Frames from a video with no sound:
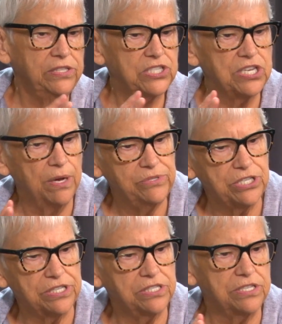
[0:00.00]

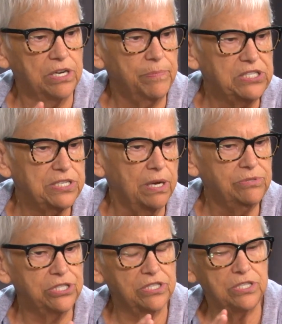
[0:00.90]

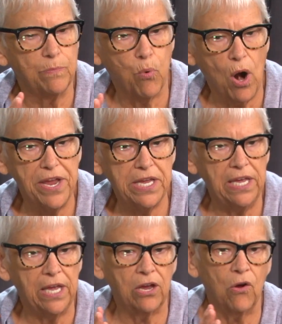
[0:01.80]
subject to
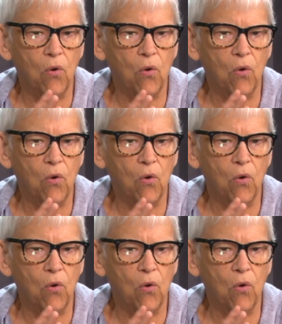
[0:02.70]
breaking